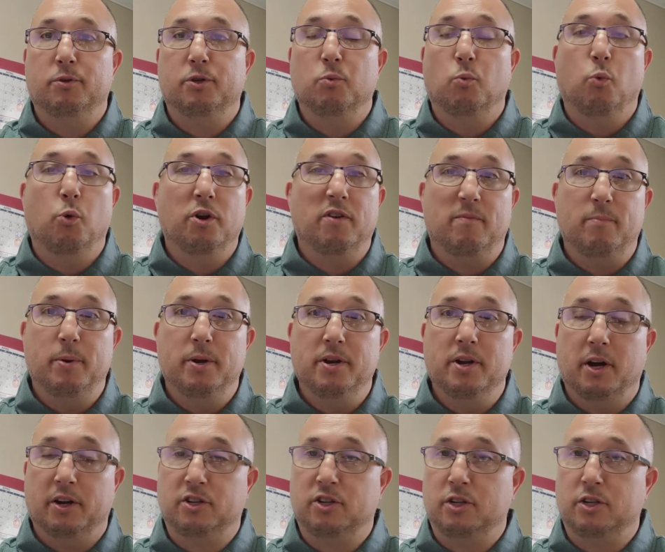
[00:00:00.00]
Would have been
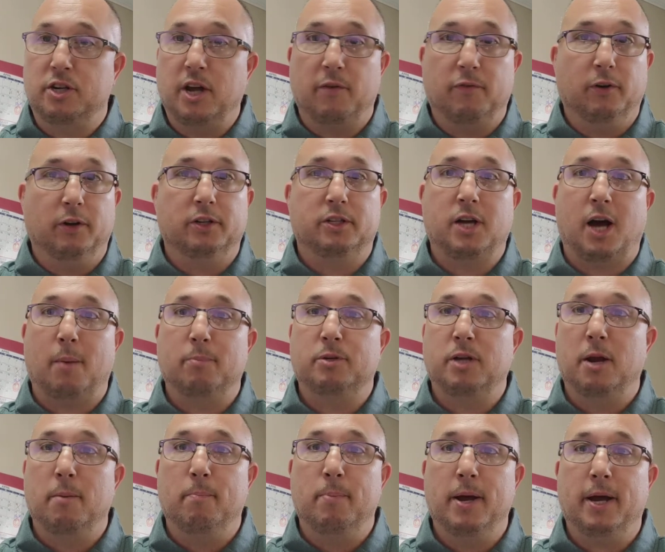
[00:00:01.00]
a definite top
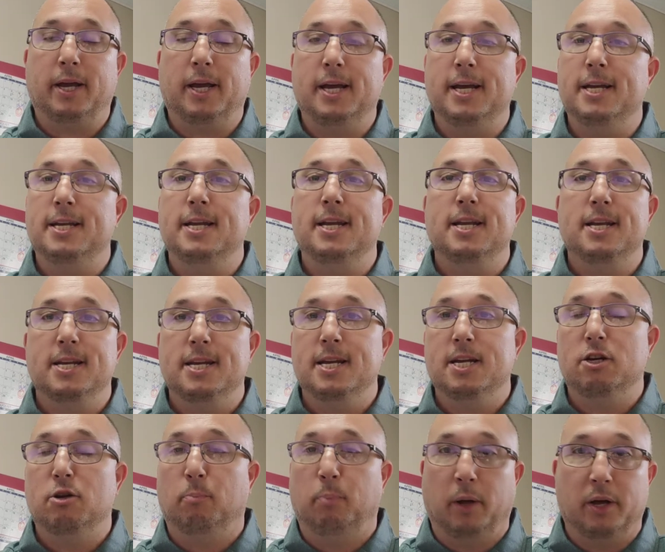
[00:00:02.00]
10 pick. He didn't
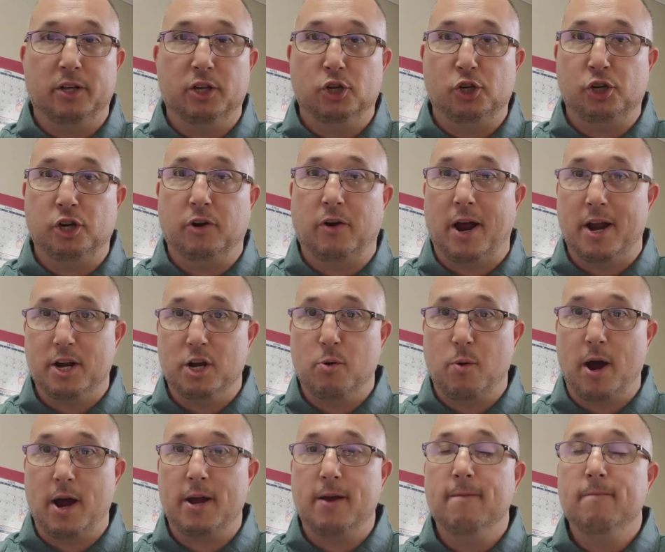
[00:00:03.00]
need to play this year
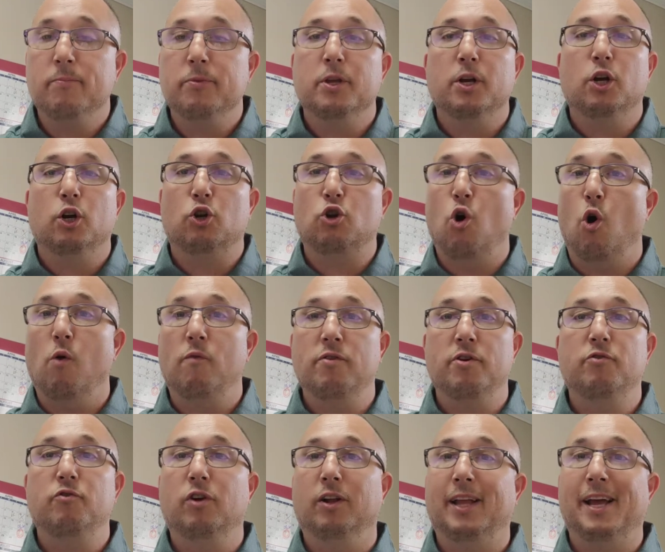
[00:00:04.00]
anyway,
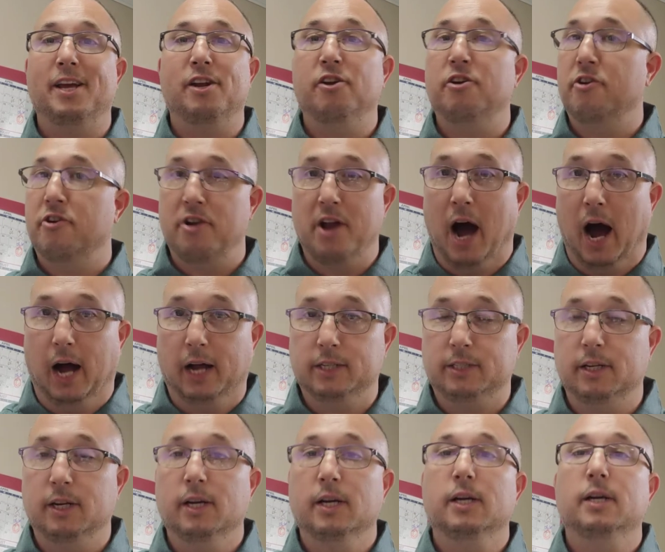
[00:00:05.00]
COVID related or
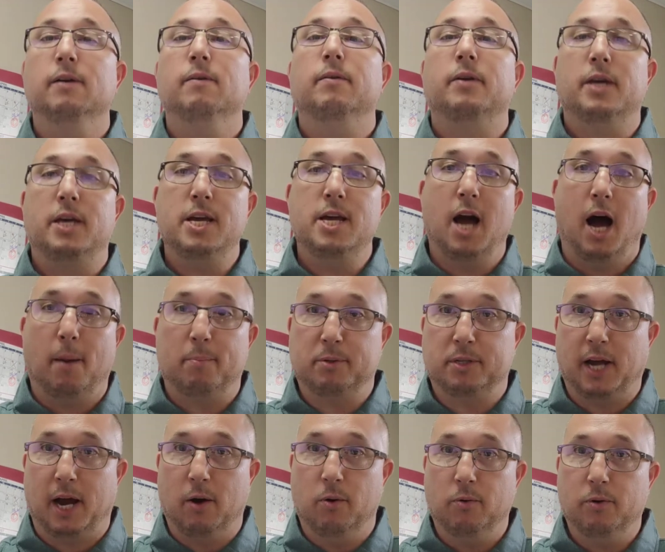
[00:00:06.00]
not. He opts
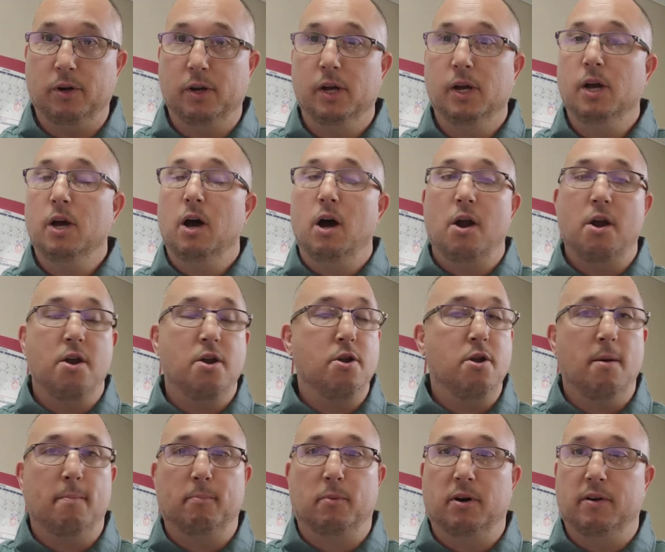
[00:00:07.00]
out.
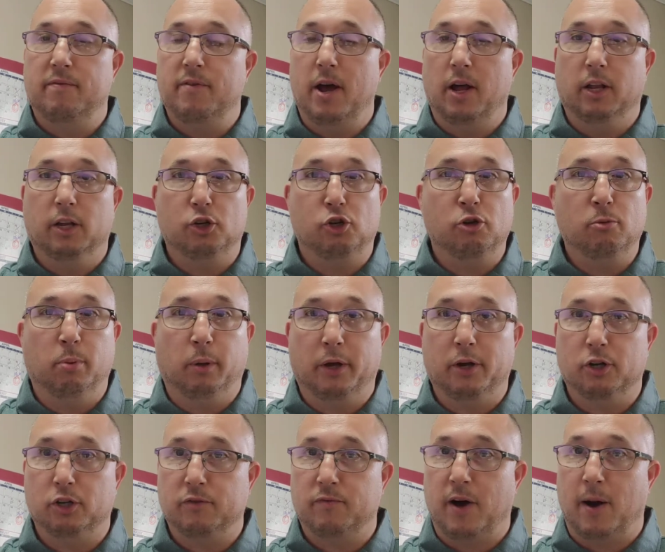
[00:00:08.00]
Number of LSU
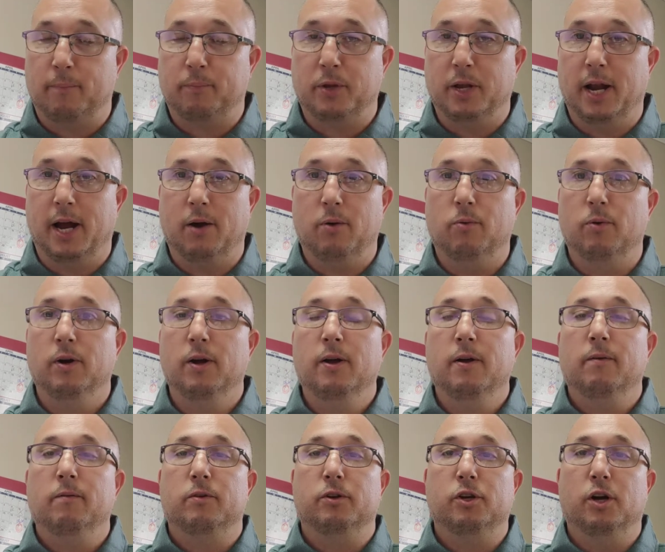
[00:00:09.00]
players have opted out.
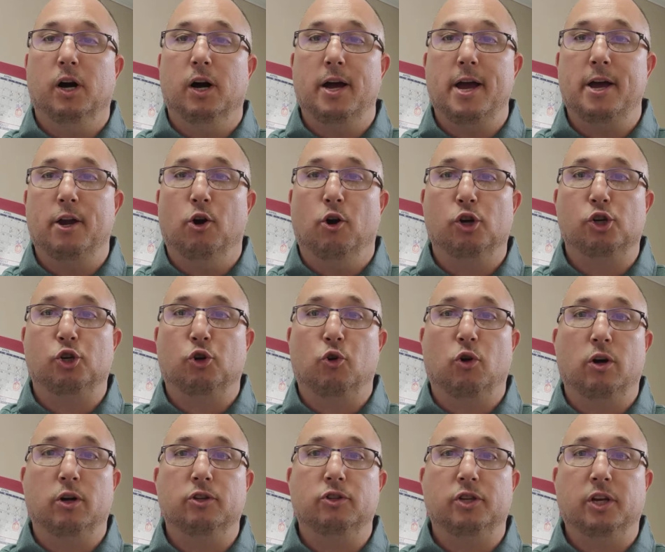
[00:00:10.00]
Ed
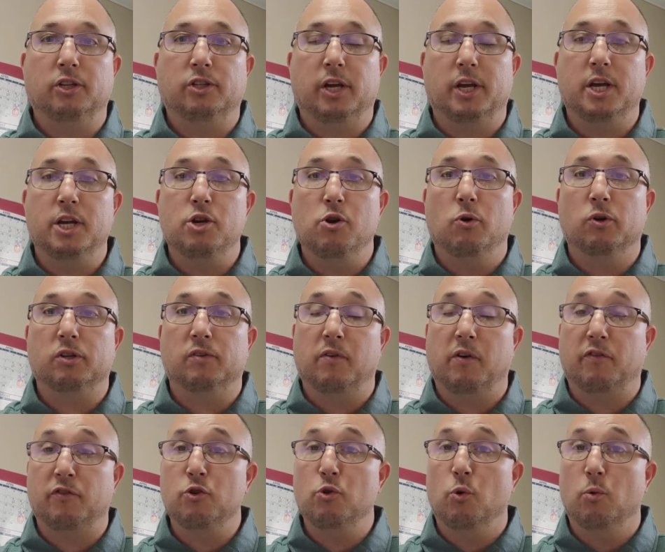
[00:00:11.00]
Orgeron says that he knows of a
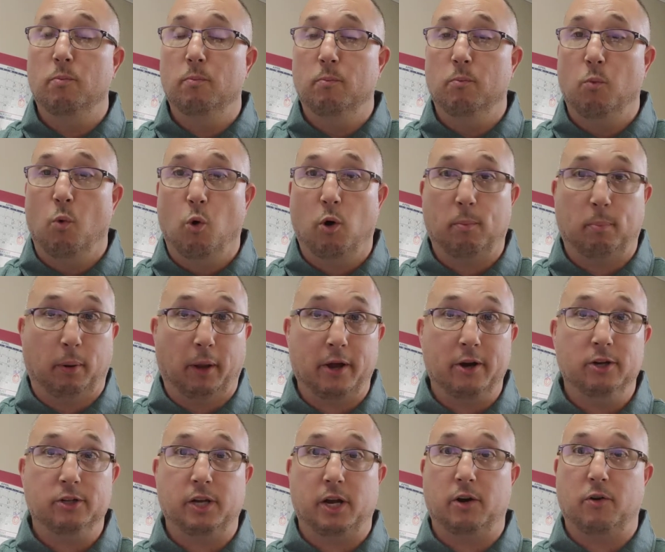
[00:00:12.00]
few more
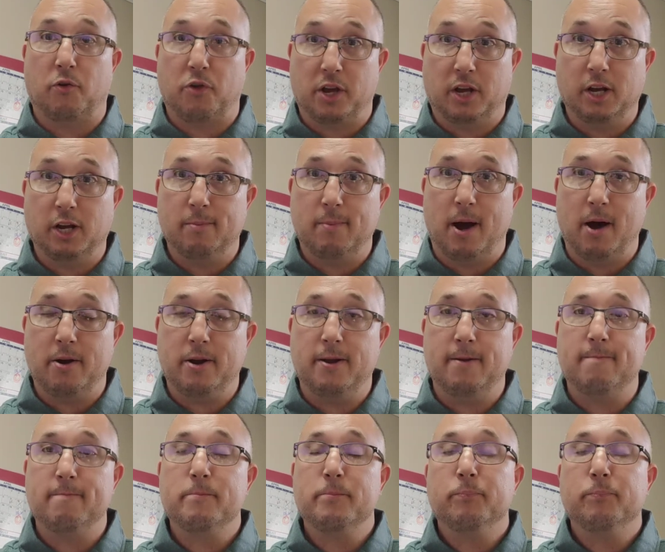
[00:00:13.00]
players that are thinking about it.